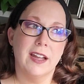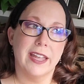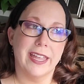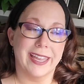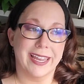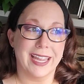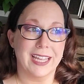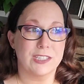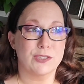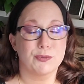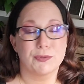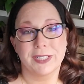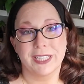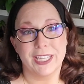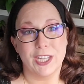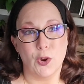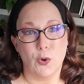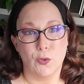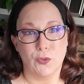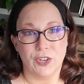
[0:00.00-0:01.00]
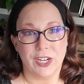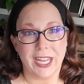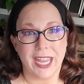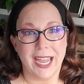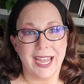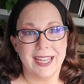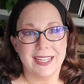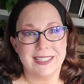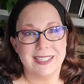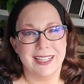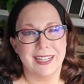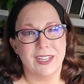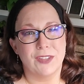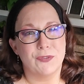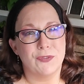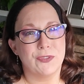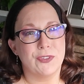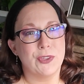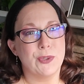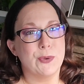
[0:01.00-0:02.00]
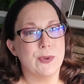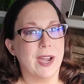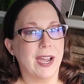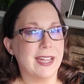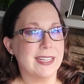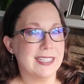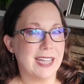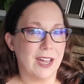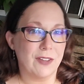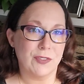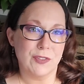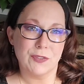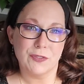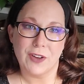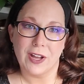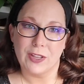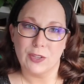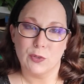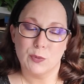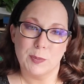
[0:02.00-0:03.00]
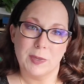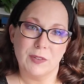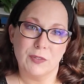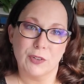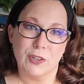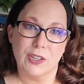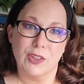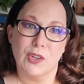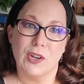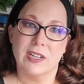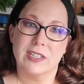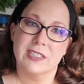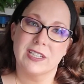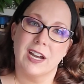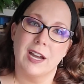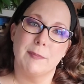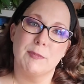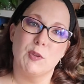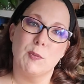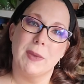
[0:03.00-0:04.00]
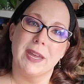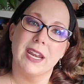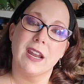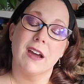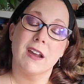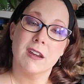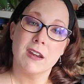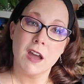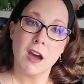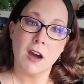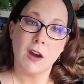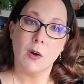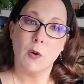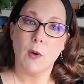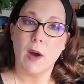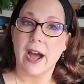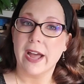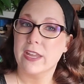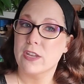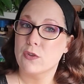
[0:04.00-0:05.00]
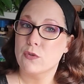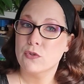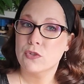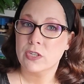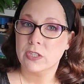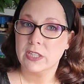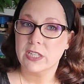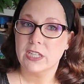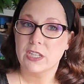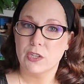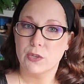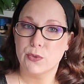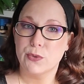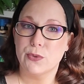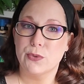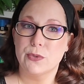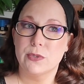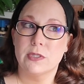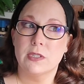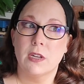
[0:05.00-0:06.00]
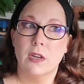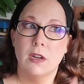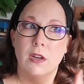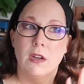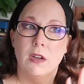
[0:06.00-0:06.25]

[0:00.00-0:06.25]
it gets really overcast and if you guys haven't followed me for a long time, you may not know, I usually use